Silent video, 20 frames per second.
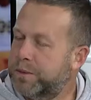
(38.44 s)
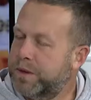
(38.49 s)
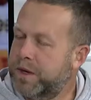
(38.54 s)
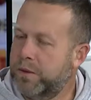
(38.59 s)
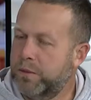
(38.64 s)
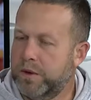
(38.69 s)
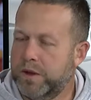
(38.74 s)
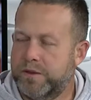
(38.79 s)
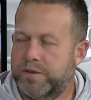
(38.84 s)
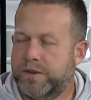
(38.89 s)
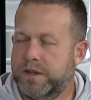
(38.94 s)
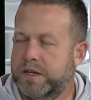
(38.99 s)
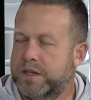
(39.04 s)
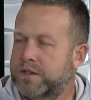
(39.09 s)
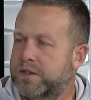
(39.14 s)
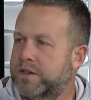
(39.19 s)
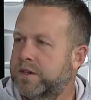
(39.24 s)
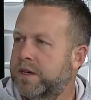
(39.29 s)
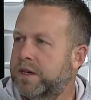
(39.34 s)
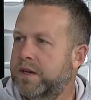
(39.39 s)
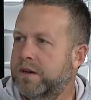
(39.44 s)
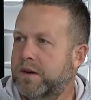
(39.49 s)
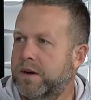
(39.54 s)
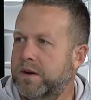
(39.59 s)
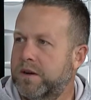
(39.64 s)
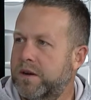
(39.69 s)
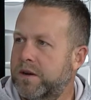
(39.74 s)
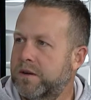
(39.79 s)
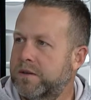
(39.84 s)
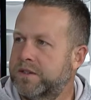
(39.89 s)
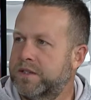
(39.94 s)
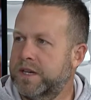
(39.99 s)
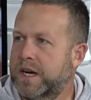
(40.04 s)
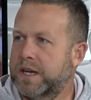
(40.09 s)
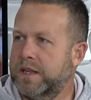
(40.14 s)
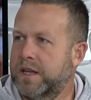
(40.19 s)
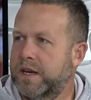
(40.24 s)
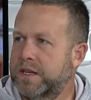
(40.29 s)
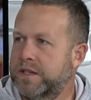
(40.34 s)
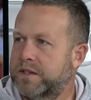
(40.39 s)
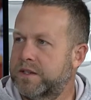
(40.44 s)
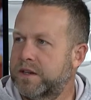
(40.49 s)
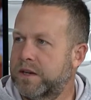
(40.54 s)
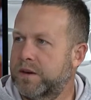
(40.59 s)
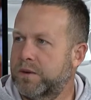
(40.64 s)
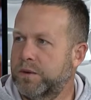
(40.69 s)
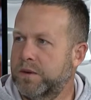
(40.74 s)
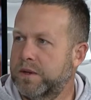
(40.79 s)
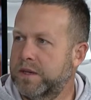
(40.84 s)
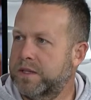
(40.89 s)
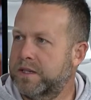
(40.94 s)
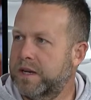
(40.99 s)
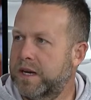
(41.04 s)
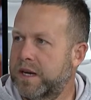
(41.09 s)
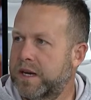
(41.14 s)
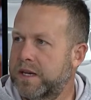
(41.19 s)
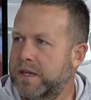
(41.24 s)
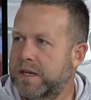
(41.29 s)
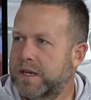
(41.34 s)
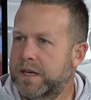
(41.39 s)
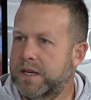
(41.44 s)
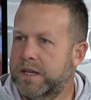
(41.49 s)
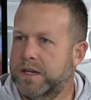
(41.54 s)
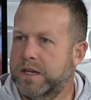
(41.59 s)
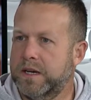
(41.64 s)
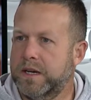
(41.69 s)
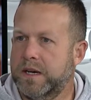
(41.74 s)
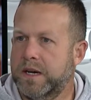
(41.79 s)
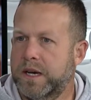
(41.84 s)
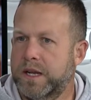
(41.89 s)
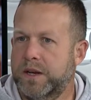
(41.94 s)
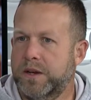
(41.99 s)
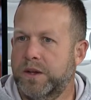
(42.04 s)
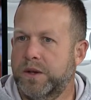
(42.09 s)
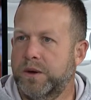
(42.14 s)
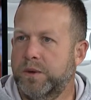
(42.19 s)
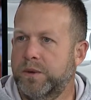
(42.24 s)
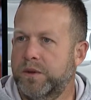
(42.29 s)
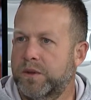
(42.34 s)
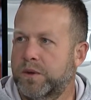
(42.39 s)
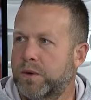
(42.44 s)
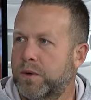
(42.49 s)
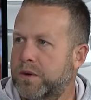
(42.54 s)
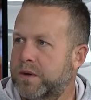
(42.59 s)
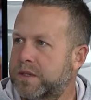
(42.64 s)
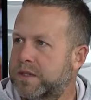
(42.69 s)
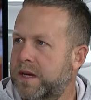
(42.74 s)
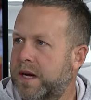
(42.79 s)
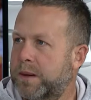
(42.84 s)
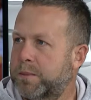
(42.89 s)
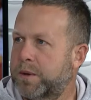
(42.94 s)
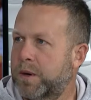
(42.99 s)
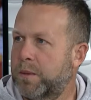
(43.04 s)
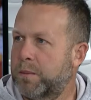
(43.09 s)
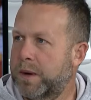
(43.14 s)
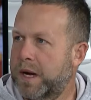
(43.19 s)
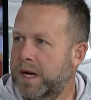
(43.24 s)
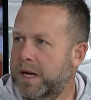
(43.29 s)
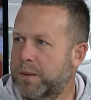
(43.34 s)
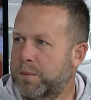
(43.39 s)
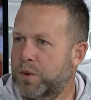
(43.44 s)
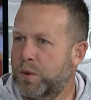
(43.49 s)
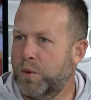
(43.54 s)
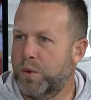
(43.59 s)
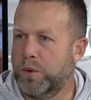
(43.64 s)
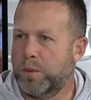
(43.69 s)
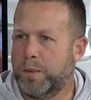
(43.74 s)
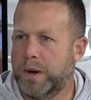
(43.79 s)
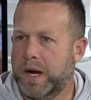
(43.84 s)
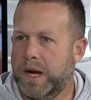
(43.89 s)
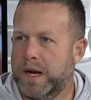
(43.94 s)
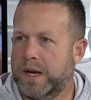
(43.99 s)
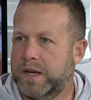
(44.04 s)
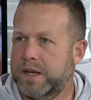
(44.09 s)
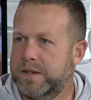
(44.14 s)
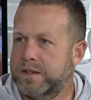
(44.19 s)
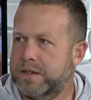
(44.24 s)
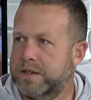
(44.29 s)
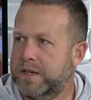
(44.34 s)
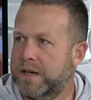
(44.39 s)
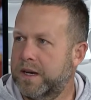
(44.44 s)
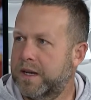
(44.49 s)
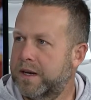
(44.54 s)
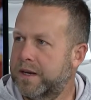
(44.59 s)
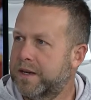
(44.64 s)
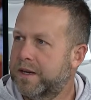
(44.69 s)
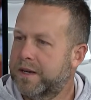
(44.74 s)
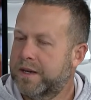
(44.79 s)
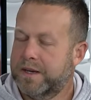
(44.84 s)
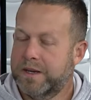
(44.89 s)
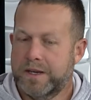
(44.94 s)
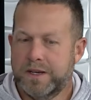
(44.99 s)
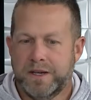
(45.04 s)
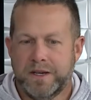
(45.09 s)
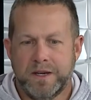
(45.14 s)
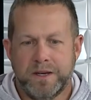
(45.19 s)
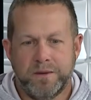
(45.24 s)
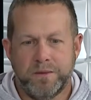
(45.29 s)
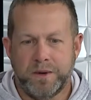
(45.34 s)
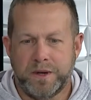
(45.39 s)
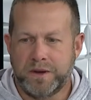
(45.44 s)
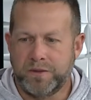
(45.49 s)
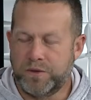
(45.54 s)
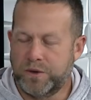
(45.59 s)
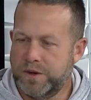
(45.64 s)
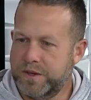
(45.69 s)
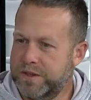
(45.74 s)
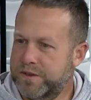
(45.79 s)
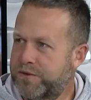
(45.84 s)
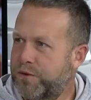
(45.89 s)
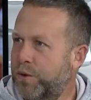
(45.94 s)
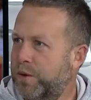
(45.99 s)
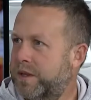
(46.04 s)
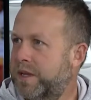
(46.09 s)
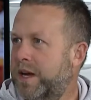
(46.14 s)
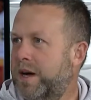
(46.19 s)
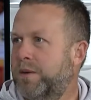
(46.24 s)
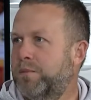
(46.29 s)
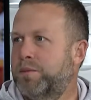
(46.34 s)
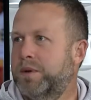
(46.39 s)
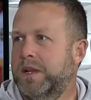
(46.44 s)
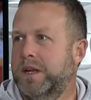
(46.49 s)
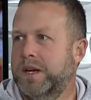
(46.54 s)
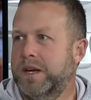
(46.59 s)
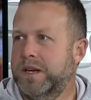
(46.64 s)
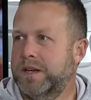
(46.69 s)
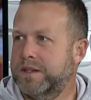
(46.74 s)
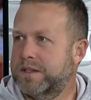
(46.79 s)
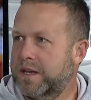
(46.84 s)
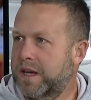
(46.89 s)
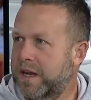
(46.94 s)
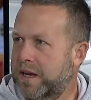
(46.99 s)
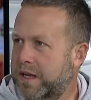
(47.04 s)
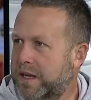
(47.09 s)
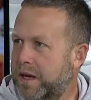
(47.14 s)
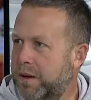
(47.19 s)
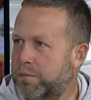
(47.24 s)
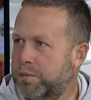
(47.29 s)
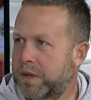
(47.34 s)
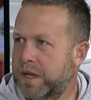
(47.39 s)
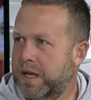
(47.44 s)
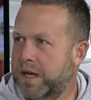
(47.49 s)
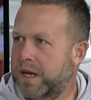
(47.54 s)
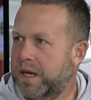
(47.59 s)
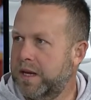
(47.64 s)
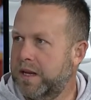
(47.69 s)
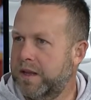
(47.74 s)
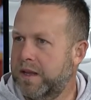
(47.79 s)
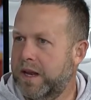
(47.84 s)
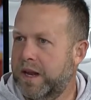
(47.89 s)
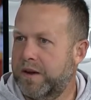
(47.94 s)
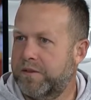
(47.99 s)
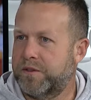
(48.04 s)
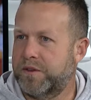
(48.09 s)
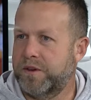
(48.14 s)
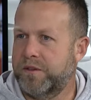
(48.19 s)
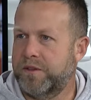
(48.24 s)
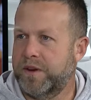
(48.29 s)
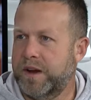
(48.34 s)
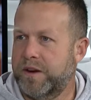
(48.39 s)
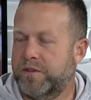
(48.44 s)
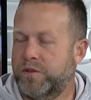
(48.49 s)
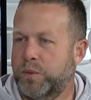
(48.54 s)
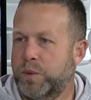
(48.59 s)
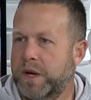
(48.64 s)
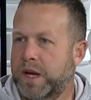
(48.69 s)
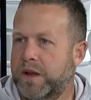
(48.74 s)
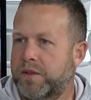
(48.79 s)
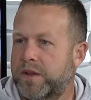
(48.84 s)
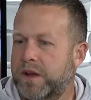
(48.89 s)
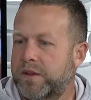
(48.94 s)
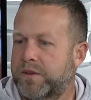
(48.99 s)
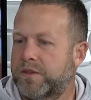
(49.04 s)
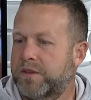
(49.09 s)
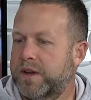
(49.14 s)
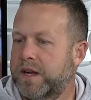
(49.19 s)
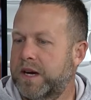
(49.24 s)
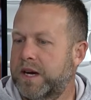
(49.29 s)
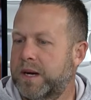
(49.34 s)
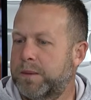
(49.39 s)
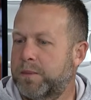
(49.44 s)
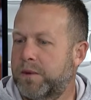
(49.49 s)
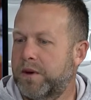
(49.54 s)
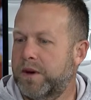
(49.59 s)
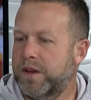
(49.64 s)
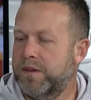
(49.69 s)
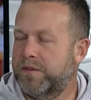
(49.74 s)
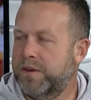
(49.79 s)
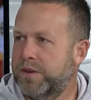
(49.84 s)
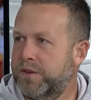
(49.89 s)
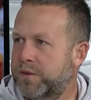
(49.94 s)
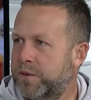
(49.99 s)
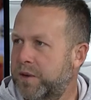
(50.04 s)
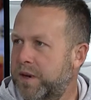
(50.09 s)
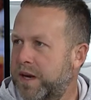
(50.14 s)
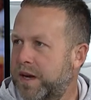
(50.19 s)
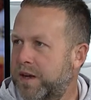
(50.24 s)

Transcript: we didn't really flinch. You know, our, our sideline stuck really tight and uh, had to go with Cole Kotopka, our backup quarterback, and just kind of we converted the fourth down play, just kind of kept playing. And then after, even after we got that stop, our defense went